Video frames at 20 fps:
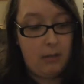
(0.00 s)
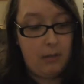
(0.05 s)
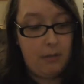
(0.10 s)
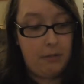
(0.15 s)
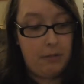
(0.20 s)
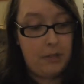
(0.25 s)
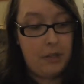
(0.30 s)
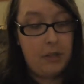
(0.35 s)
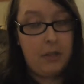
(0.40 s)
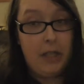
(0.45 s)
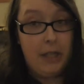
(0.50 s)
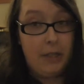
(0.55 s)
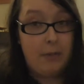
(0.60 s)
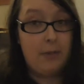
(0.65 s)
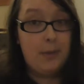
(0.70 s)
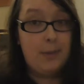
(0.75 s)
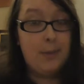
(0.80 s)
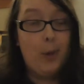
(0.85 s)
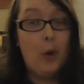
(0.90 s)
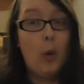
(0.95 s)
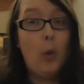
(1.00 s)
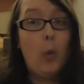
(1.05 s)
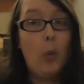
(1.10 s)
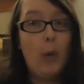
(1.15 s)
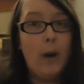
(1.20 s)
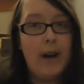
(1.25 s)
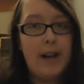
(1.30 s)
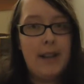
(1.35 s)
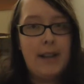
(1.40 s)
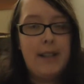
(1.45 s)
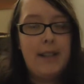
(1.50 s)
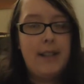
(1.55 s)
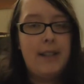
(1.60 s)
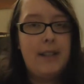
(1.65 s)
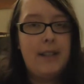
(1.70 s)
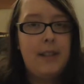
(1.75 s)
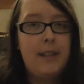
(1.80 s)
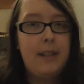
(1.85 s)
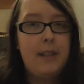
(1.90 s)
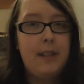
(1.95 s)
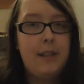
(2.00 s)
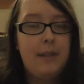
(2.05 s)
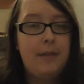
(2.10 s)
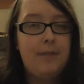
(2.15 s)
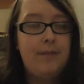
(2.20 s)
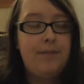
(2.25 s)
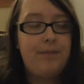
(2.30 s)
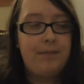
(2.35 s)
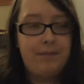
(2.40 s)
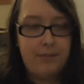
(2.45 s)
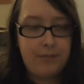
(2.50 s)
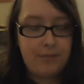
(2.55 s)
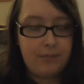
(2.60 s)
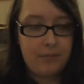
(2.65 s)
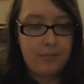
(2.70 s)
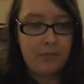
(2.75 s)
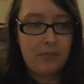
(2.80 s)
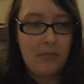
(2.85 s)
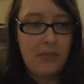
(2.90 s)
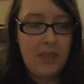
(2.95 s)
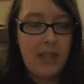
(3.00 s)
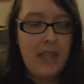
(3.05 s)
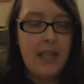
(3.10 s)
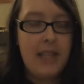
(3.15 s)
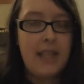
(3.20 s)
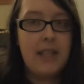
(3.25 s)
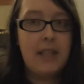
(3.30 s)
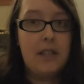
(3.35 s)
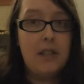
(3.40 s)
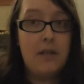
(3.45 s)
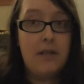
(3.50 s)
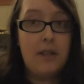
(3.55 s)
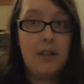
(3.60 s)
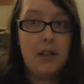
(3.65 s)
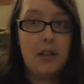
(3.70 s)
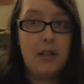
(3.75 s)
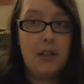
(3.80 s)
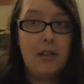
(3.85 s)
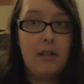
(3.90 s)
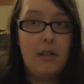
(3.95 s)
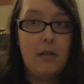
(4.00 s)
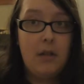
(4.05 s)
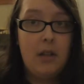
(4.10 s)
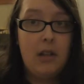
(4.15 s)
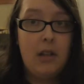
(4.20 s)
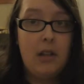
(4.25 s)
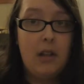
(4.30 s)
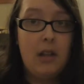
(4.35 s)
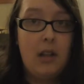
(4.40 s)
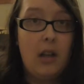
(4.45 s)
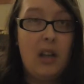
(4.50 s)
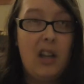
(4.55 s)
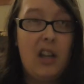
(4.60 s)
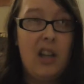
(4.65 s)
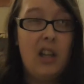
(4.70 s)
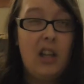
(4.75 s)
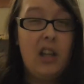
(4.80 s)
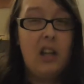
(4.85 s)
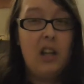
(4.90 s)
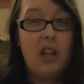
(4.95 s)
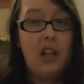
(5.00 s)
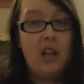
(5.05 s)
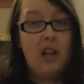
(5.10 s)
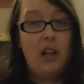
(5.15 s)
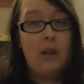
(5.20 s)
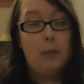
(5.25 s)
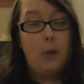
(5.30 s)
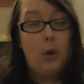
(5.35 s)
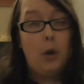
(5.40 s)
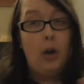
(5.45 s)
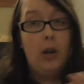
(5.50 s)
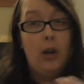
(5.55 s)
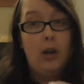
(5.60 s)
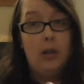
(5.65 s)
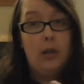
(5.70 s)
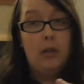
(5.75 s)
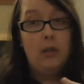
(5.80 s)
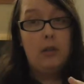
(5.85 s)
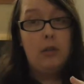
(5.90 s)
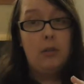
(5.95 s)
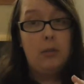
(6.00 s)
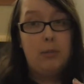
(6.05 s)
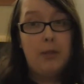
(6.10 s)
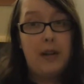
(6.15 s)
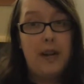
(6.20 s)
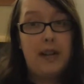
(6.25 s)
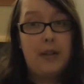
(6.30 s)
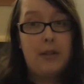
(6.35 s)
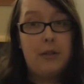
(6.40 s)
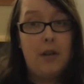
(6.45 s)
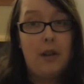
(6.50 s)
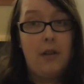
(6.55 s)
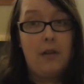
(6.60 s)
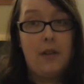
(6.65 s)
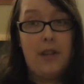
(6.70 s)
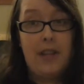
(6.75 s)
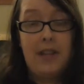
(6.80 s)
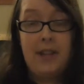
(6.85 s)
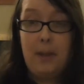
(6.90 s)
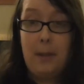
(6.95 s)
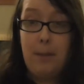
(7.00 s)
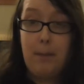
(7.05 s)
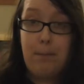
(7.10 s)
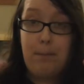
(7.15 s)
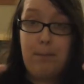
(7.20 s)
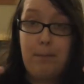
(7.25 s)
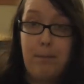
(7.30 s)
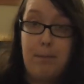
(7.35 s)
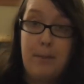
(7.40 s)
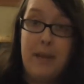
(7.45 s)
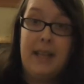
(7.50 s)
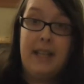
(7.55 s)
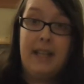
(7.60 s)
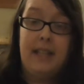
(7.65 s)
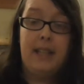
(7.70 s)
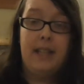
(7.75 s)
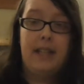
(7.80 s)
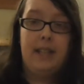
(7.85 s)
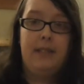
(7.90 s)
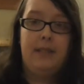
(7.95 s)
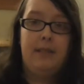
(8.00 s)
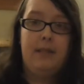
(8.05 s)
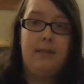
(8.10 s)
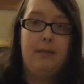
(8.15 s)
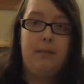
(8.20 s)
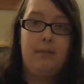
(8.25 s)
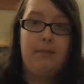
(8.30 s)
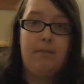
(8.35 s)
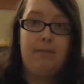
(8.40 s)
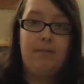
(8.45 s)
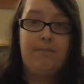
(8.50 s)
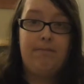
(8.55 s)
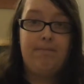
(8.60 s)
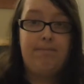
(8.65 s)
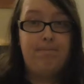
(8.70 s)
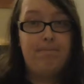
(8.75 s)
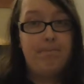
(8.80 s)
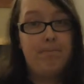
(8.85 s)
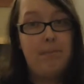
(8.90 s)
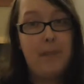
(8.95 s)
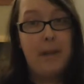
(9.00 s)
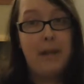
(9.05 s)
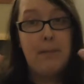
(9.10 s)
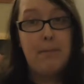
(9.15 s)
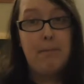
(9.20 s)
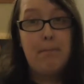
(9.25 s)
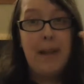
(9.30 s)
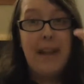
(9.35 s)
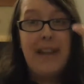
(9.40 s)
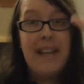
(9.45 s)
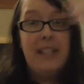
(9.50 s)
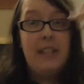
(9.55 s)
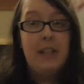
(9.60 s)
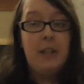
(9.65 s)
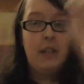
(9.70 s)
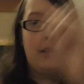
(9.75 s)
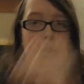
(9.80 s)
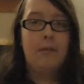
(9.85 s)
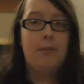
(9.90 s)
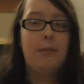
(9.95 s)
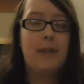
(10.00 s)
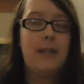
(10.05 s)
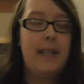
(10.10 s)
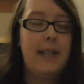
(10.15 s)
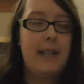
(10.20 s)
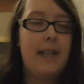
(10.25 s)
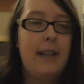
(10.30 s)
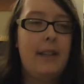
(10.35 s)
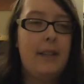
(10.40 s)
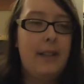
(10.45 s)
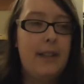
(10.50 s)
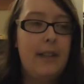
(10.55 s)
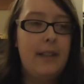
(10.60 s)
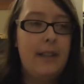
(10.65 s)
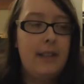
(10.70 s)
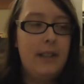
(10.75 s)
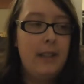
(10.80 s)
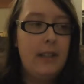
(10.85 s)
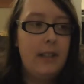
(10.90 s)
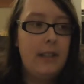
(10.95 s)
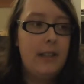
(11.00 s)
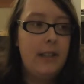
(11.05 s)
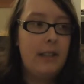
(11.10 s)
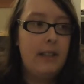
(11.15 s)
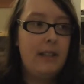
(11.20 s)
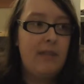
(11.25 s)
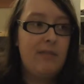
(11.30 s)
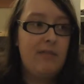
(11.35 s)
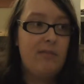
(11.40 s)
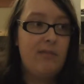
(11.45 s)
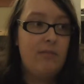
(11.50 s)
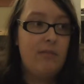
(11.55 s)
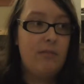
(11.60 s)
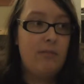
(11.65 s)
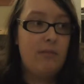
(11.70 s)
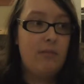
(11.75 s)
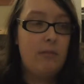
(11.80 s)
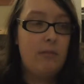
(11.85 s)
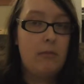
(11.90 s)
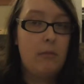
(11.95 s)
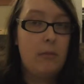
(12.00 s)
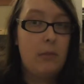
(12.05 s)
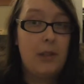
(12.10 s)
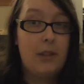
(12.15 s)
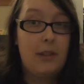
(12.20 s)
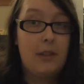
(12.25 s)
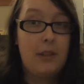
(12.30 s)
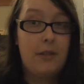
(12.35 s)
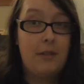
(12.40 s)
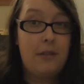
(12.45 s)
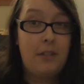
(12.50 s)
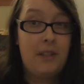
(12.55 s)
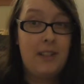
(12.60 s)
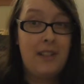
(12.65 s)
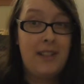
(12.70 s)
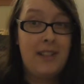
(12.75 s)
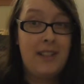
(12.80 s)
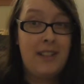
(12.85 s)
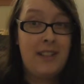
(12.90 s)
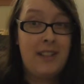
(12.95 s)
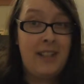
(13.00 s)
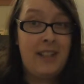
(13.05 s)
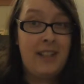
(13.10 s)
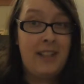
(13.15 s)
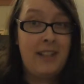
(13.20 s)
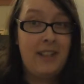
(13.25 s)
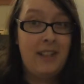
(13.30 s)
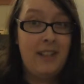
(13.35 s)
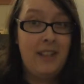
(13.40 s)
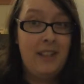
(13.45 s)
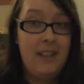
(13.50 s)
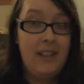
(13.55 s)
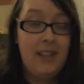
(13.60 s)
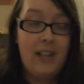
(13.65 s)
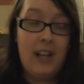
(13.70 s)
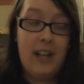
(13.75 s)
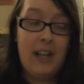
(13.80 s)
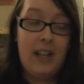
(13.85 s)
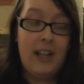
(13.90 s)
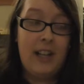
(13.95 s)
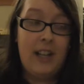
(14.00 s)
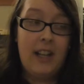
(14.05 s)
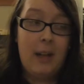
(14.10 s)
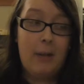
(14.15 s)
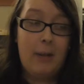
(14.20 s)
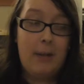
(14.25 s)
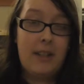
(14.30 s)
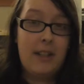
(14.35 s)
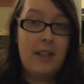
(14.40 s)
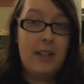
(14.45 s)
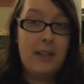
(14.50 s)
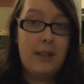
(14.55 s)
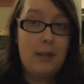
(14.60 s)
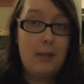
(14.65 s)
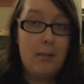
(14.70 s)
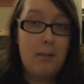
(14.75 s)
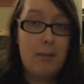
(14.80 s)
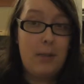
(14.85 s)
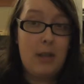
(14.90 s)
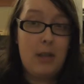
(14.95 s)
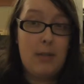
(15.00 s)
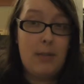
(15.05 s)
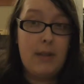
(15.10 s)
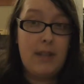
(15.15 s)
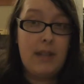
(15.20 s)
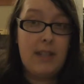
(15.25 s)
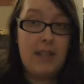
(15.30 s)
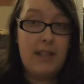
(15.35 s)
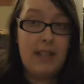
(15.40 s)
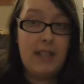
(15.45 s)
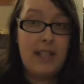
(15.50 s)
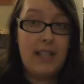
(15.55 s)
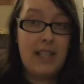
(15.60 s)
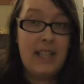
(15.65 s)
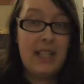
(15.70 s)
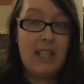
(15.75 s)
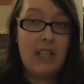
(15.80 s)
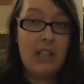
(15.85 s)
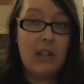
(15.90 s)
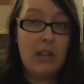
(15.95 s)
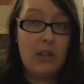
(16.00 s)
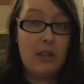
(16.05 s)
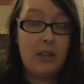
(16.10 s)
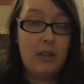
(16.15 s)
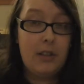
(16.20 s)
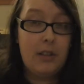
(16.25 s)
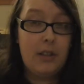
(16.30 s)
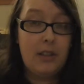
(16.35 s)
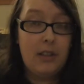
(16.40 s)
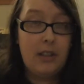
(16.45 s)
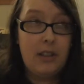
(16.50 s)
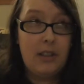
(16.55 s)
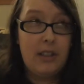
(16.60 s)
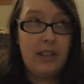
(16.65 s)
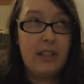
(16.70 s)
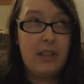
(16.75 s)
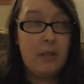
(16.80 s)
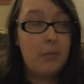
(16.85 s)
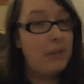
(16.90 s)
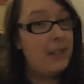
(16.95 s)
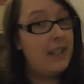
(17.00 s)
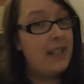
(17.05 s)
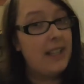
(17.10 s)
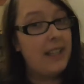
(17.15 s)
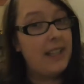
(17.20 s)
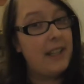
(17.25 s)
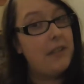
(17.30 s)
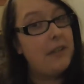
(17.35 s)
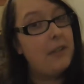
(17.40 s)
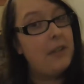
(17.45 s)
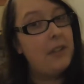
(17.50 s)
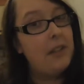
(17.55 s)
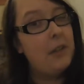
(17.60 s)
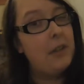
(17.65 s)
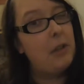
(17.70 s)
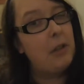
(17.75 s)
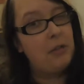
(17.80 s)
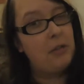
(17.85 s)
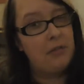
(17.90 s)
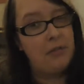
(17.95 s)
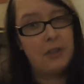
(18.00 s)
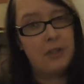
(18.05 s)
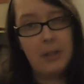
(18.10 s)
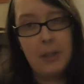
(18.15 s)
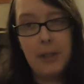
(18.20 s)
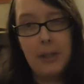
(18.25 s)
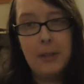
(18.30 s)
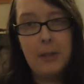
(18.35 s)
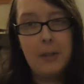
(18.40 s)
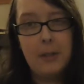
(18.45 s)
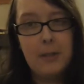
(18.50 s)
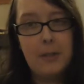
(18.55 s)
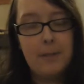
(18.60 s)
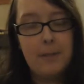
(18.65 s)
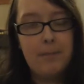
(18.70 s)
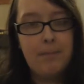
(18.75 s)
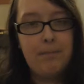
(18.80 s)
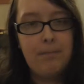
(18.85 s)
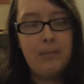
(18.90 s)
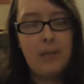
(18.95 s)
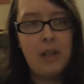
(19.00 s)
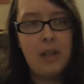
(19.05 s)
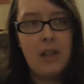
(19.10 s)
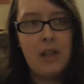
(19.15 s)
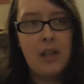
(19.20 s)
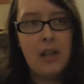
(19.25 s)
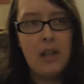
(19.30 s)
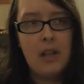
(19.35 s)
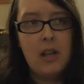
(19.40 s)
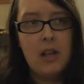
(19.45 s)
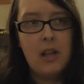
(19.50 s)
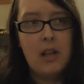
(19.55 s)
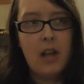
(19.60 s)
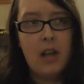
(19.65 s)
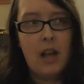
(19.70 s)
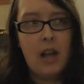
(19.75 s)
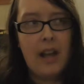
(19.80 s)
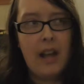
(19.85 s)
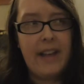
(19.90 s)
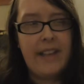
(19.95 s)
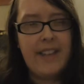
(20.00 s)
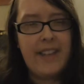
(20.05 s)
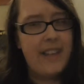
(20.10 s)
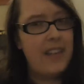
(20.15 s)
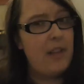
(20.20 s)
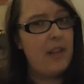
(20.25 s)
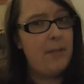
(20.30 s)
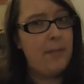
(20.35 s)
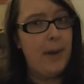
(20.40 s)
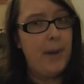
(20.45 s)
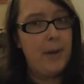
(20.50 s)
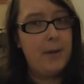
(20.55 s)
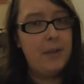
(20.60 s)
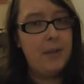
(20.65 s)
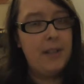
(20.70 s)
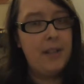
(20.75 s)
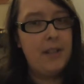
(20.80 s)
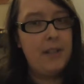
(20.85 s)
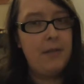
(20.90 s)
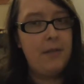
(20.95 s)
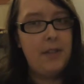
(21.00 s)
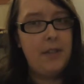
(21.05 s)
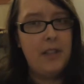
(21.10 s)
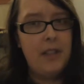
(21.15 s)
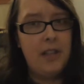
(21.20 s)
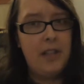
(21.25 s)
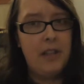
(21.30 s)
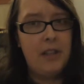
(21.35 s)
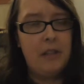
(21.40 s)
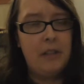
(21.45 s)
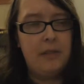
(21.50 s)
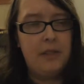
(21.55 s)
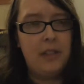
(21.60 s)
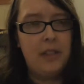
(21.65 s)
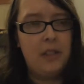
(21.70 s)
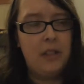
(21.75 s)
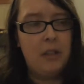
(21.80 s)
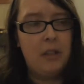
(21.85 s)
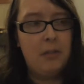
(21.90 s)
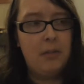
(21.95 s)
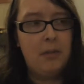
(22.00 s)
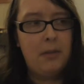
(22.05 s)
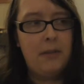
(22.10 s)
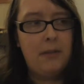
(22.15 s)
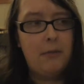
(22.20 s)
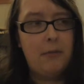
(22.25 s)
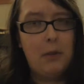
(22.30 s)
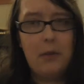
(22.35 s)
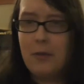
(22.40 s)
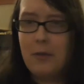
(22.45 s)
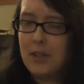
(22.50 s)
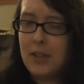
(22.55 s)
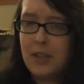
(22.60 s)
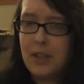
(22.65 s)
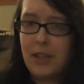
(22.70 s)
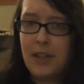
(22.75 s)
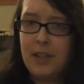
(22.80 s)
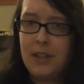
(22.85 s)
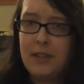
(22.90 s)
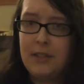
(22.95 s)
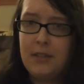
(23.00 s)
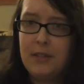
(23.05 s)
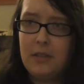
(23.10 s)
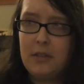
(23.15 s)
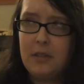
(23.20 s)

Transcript: we were told it was more wise to interview a more local branch rather than the big main company out there in wherever it is now. I went to the BBC in London in 2011. It was really awesome. I think I posted a video of it a couple of months ago,